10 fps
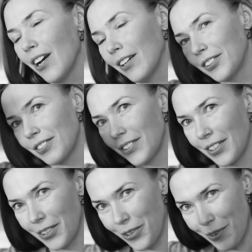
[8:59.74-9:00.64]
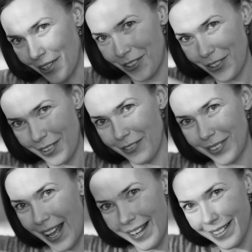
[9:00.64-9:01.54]
got, you know, under the
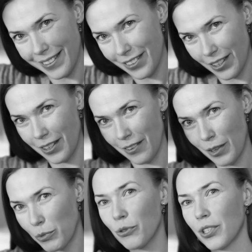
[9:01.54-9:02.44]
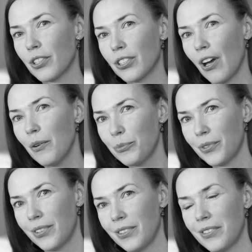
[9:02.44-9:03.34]
flag, the music
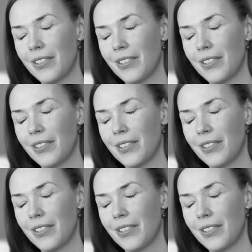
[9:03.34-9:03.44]
stopped.